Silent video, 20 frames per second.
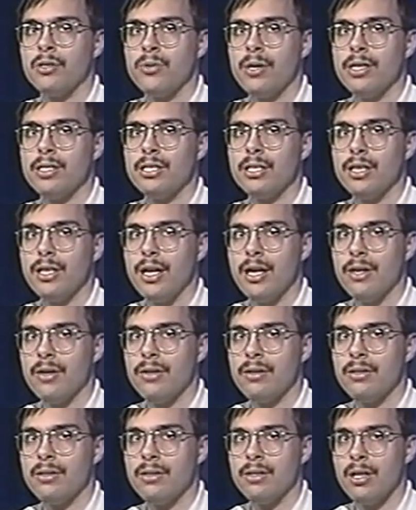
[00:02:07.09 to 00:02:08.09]
transit
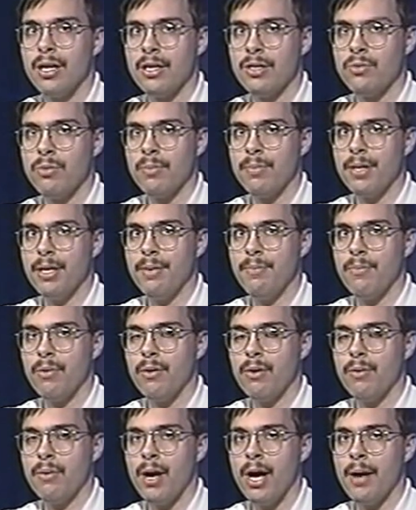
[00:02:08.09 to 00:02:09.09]
lines were being
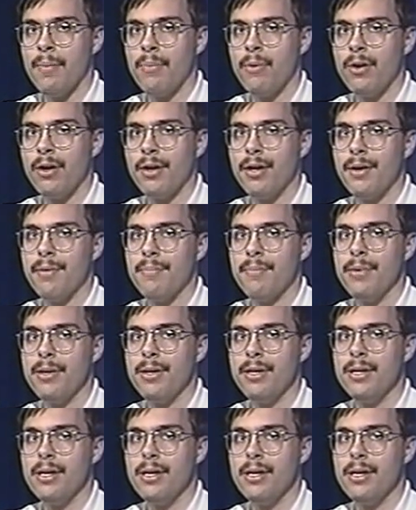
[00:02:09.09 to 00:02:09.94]
bought up.